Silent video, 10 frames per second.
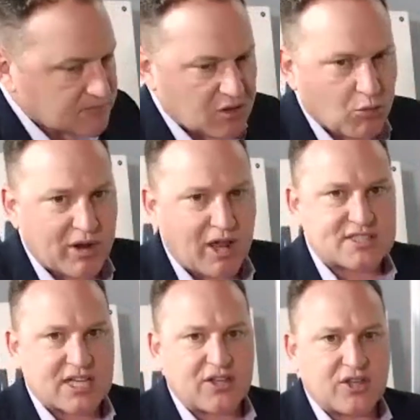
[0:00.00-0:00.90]
what I'll
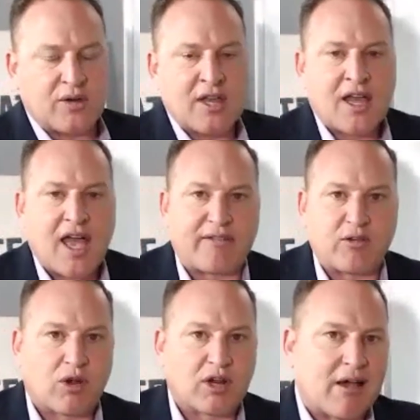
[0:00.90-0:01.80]
tell you, having
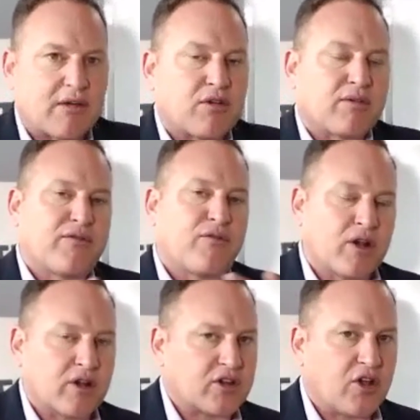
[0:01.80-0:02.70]
worked now with over
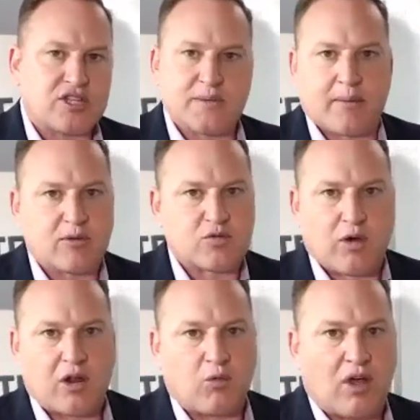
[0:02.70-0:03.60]
400 coaching members
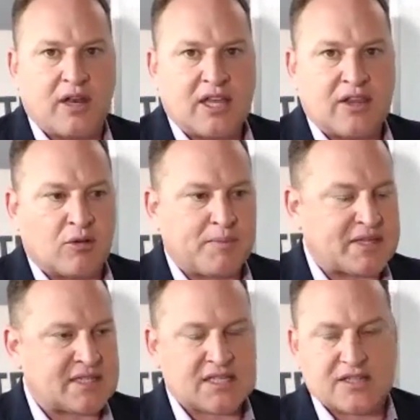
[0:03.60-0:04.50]
one-on-one in their
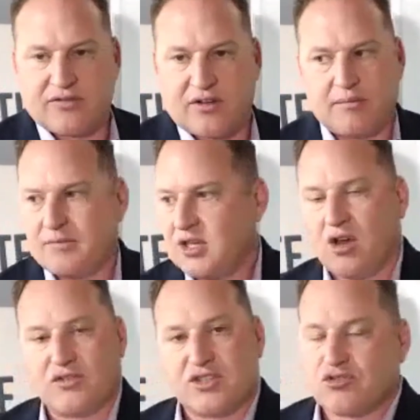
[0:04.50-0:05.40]
businesses from
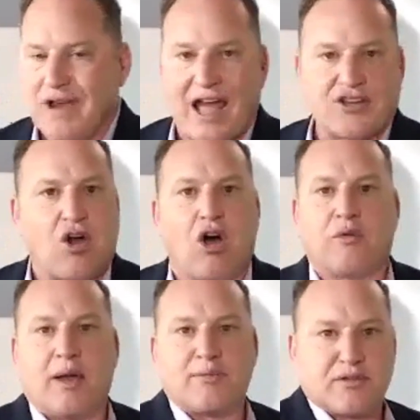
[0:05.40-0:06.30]
scratch all the
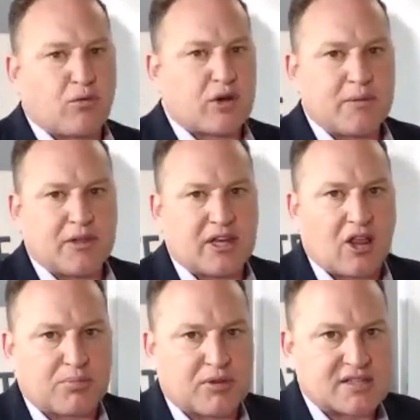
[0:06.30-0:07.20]
way up to $40
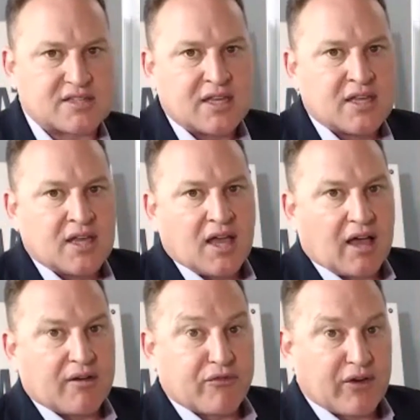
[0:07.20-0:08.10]
million plus
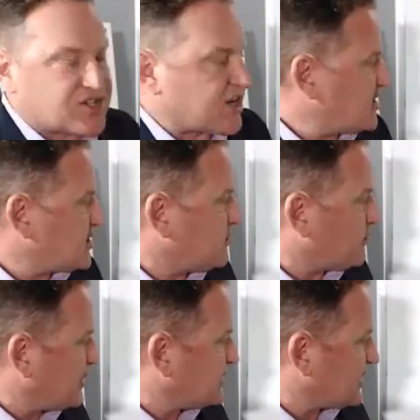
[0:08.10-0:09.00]
franchise
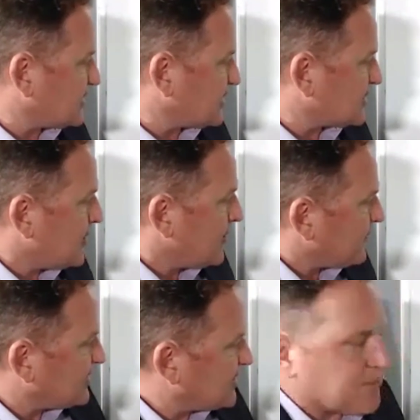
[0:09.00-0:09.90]
businesses,
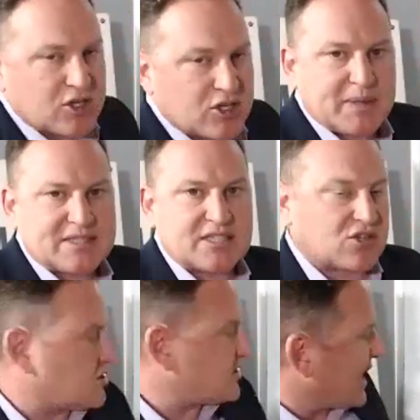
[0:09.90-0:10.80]
is that most business
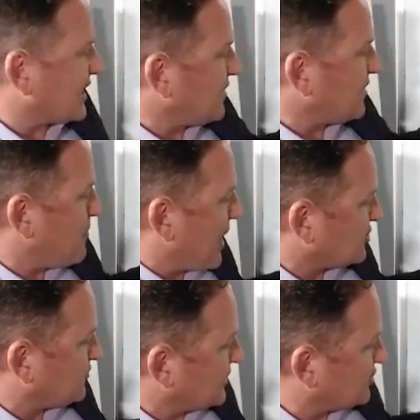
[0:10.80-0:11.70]
owners actually
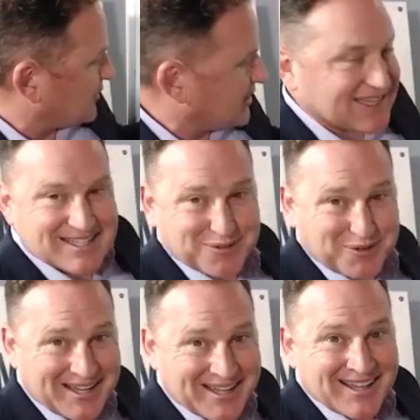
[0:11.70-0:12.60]
bounce between these
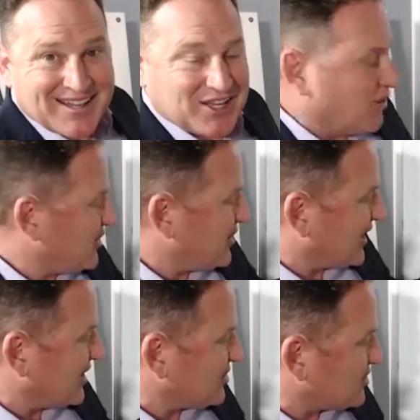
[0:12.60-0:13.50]
3. You
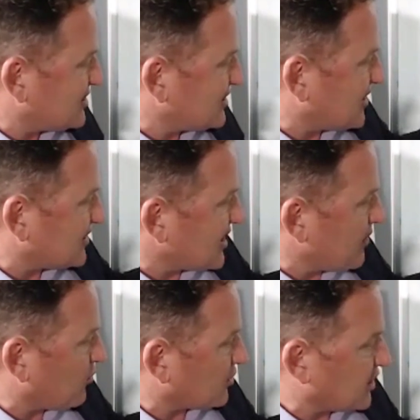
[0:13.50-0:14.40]
get into a
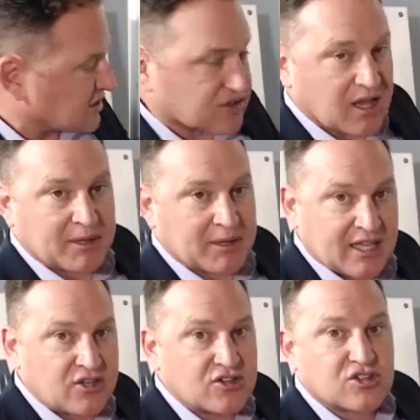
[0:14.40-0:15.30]
time where things are coming
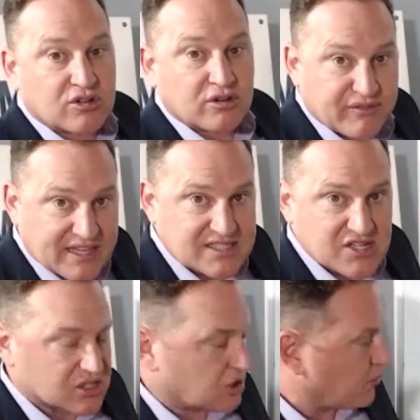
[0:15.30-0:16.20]
in, you start to invest
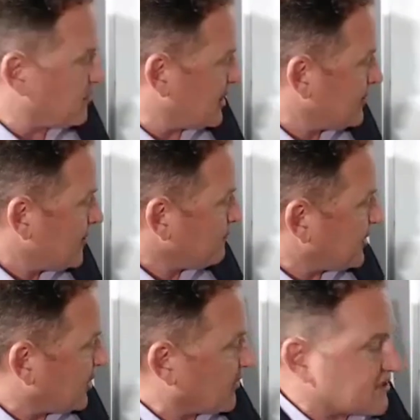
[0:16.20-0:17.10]
just a little bit,
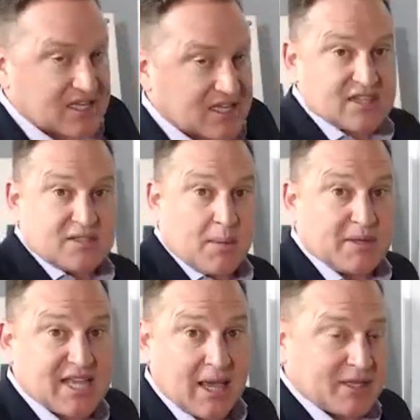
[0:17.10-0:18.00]
Then all of a sudden,
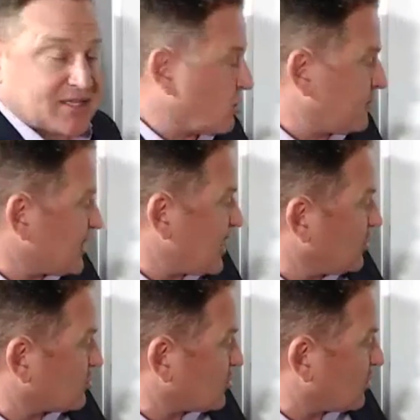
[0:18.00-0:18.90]
maybe time gets a little tight.
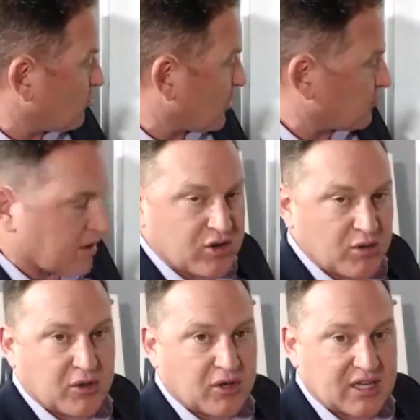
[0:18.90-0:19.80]
You're starting to work on revenue
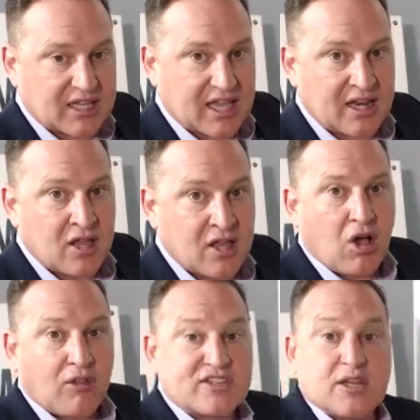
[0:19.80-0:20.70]
building again.
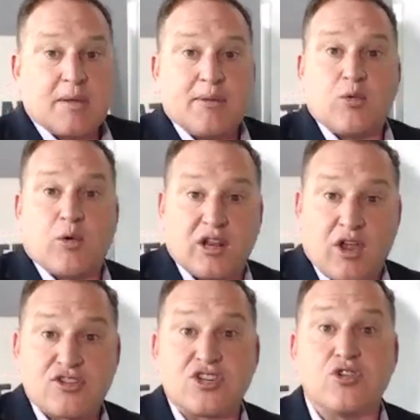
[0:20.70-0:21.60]
All of a sudden, maybe you want to
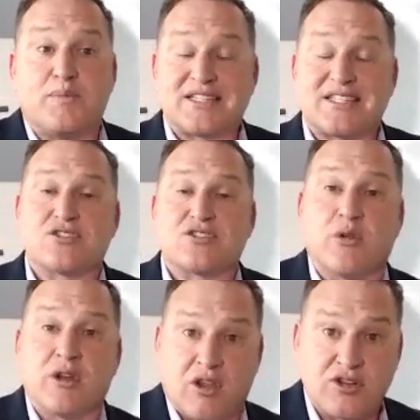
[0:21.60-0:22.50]
launch a new business or you
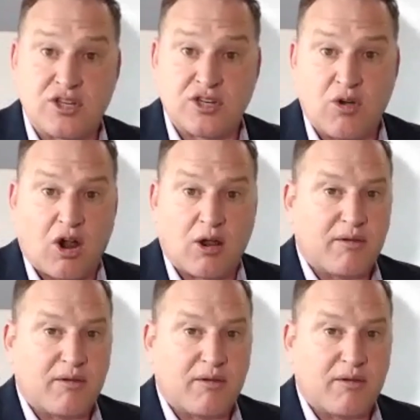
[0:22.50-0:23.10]
want to launch a new arm